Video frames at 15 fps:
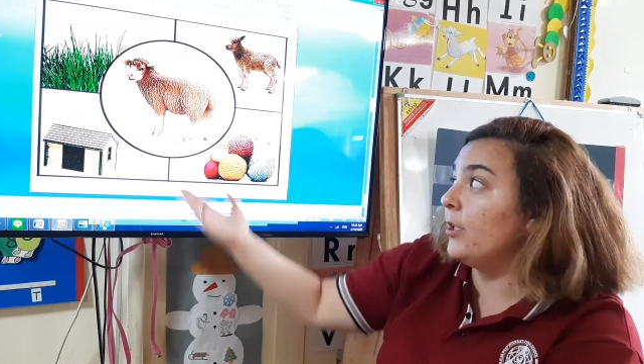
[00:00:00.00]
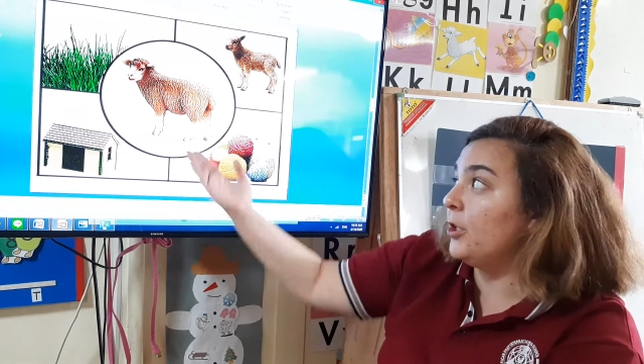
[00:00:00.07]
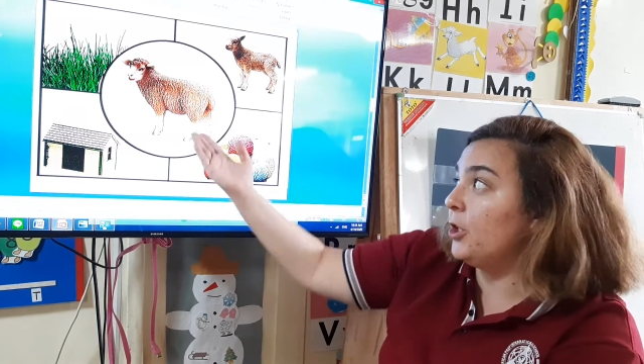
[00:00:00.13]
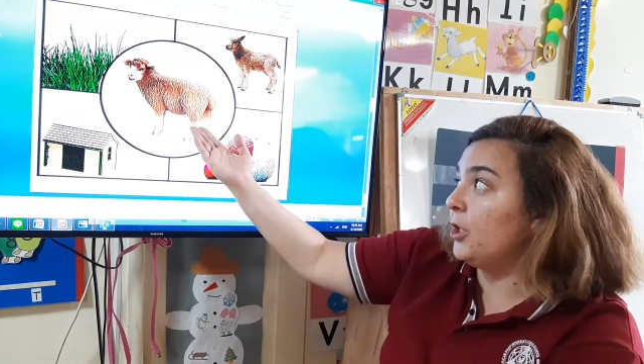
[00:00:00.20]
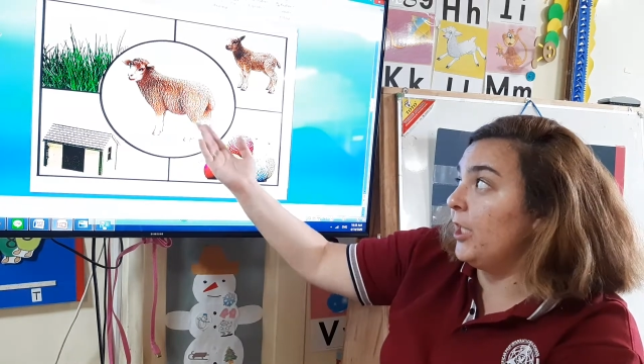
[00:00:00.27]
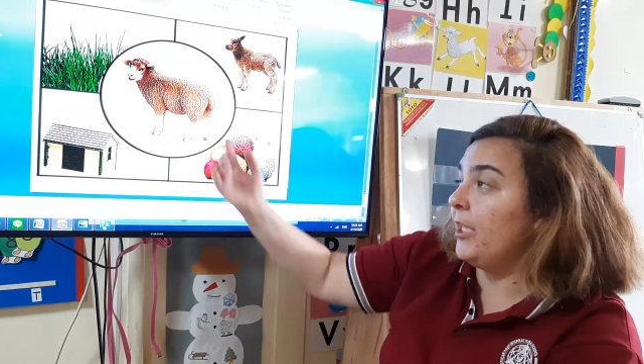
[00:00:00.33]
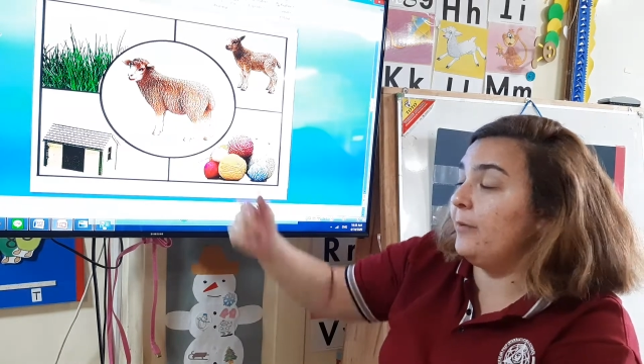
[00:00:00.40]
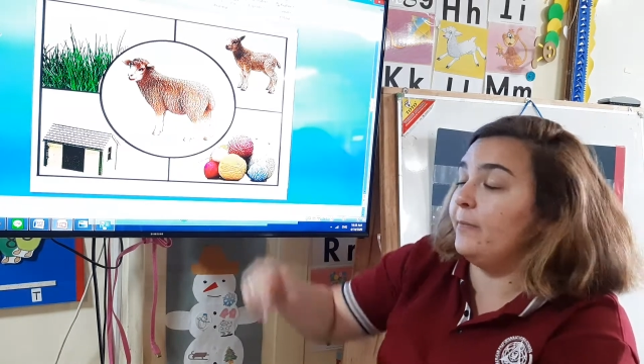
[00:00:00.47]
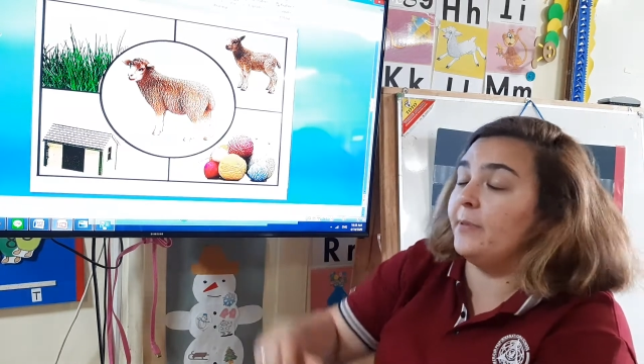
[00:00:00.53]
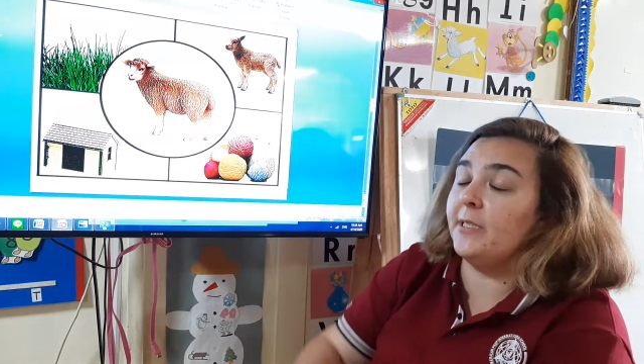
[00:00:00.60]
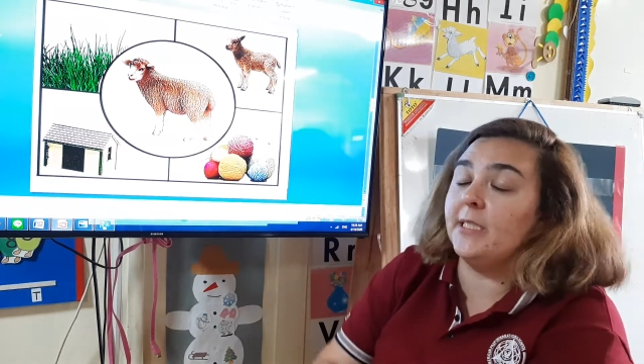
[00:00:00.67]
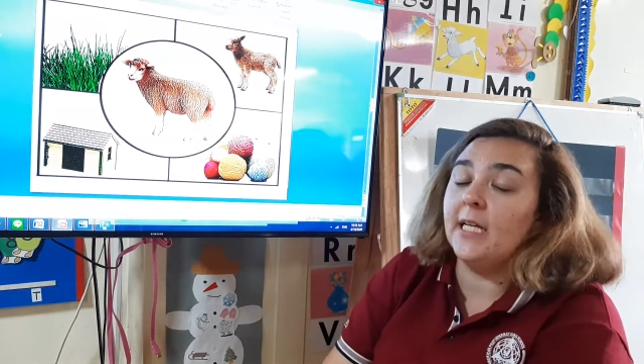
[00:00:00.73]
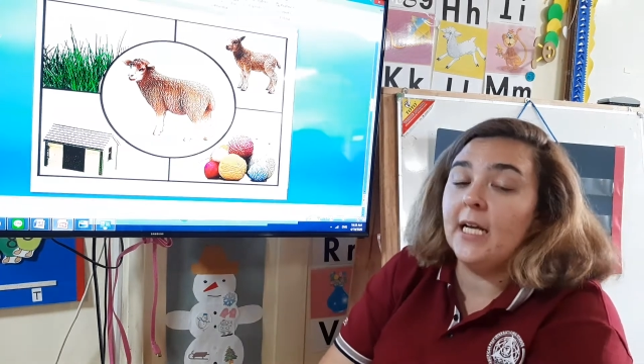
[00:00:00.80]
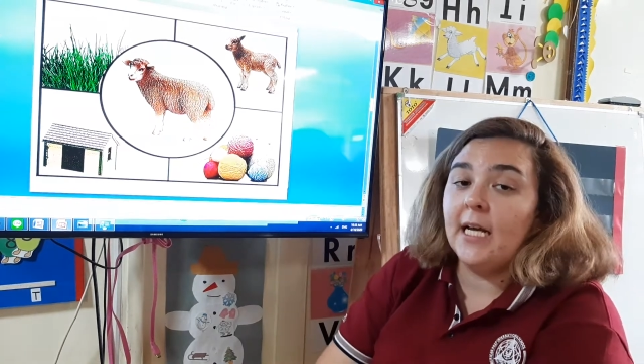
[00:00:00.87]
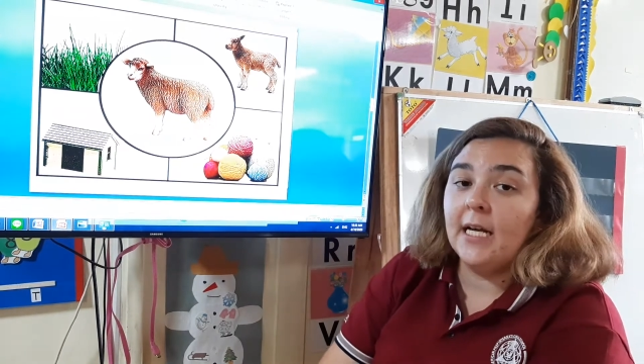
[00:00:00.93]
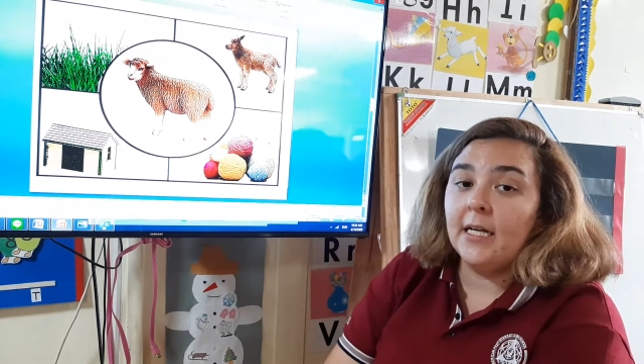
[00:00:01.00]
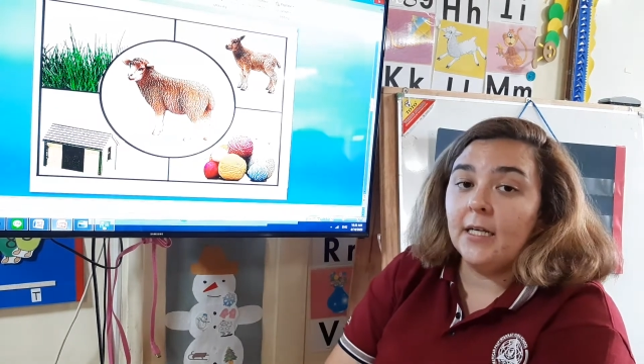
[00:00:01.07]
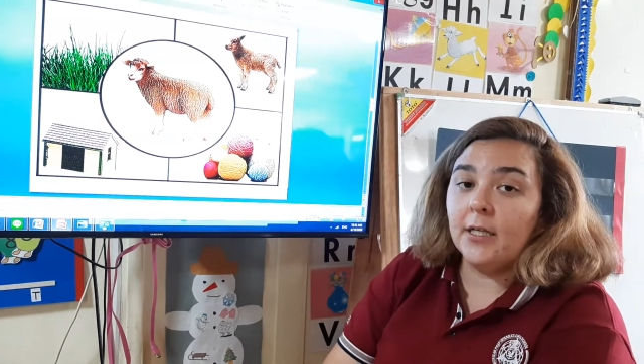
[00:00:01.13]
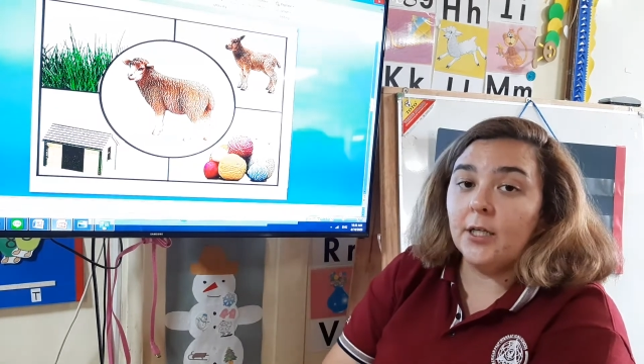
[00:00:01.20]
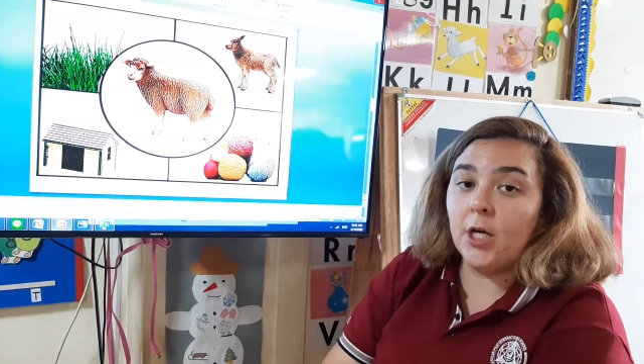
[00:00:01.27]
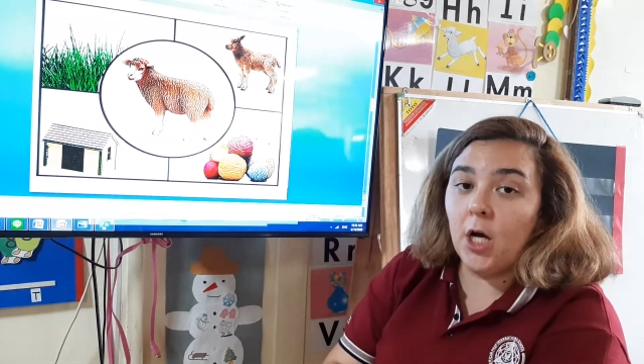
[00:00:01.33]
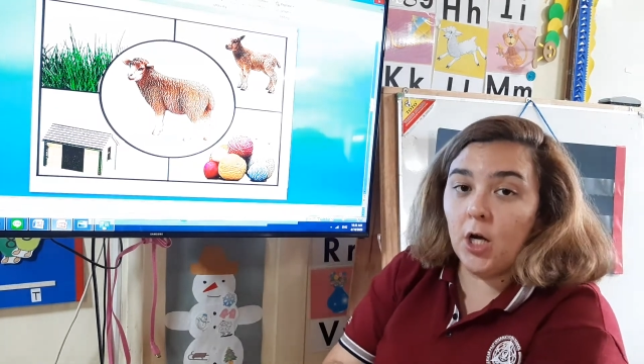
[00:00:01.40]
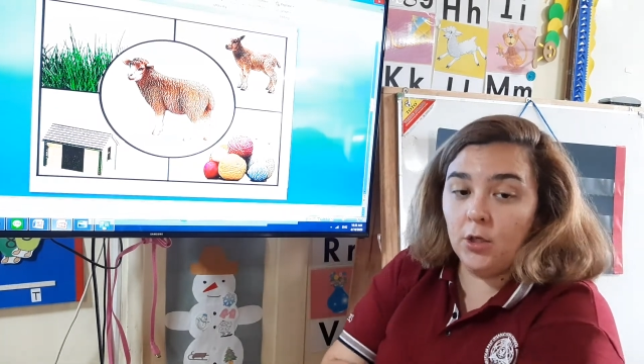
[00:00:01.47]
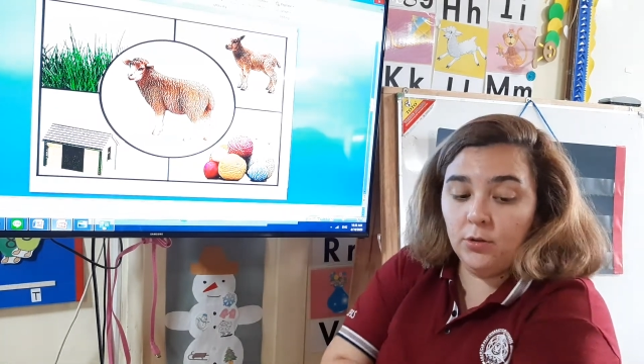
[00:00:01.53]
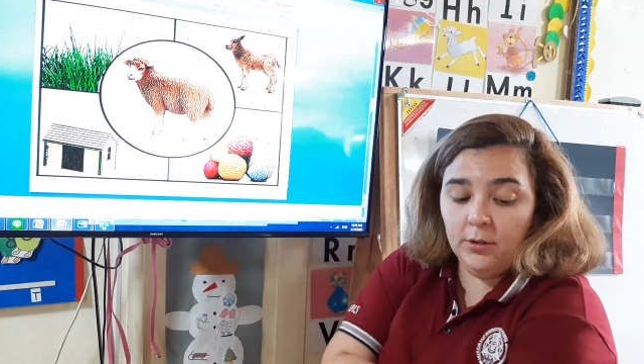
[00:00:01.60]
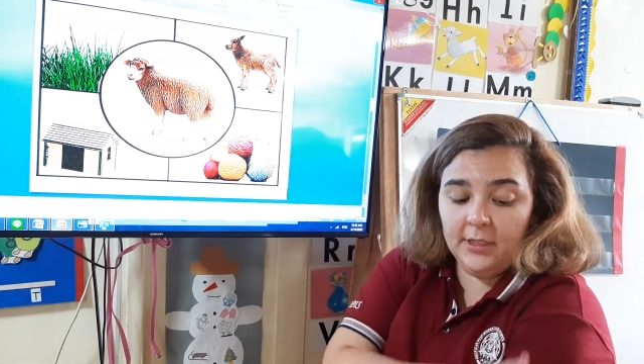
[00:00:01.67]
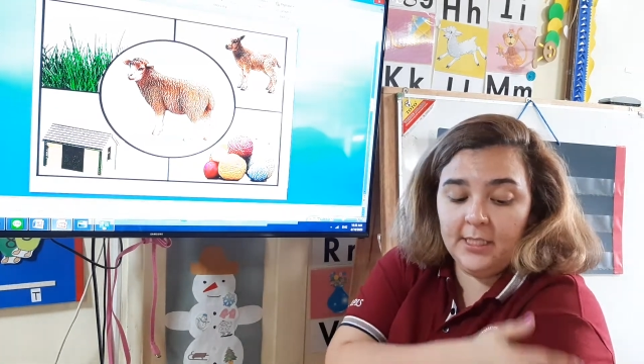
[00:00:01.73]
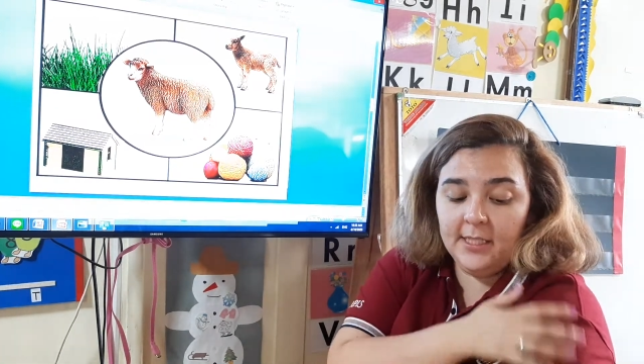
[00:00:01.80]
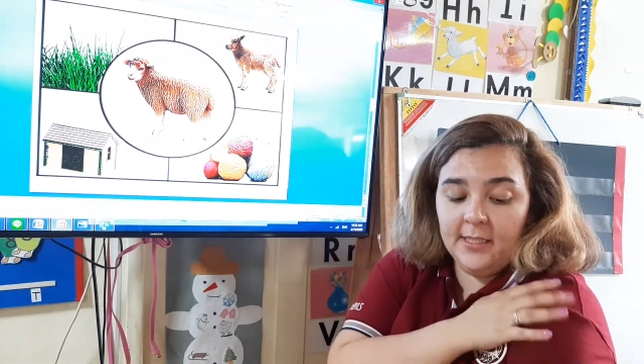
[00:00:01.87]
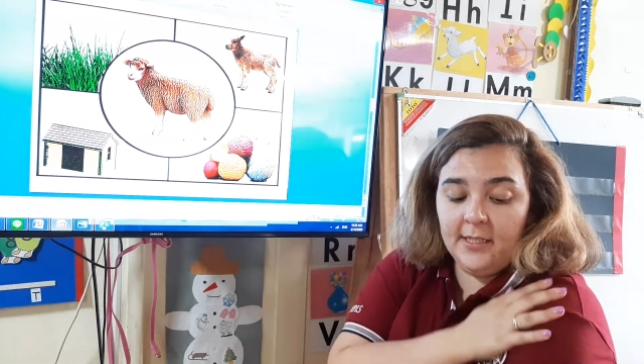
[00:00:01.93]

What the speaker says: sheep's coat,